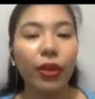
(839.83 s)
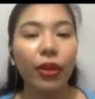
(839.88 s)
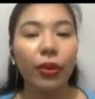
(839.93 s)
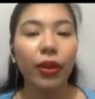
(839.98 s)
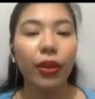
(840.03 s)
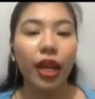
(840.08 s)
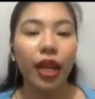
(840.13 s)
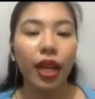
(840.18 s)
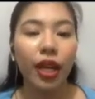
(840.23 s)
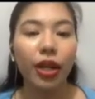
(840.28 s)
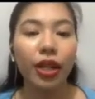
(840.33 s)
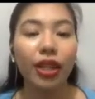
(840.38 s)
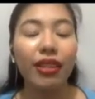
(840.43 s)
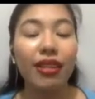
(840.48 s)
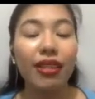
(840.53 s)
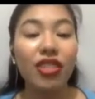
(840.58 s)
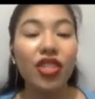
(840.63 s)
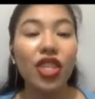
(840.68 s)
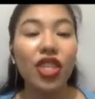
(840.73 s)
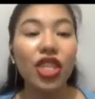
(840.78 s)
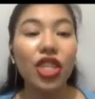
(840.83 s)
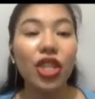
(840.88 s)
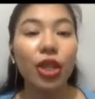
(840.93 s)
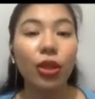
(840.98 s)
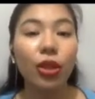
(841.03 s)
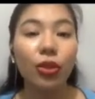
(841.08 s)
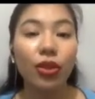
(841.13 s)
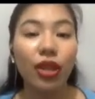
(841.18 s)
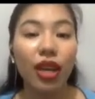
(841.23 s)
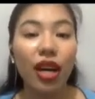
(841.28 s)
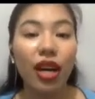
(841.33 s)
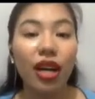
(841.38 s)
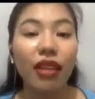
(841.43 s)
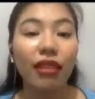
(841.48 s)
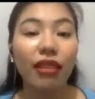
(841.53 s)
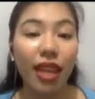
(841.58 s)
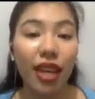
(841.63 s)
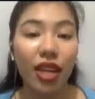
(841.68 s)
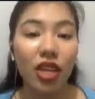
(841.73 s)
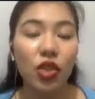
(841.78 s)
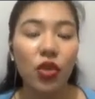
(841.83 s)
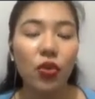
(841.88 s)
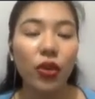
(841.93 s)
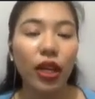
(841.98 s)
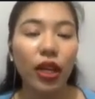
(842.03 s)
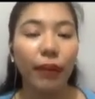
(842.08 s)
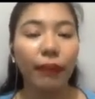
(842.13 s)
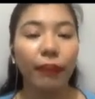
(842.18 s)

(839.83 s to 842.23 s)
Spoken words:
Okay, or transition to the next one.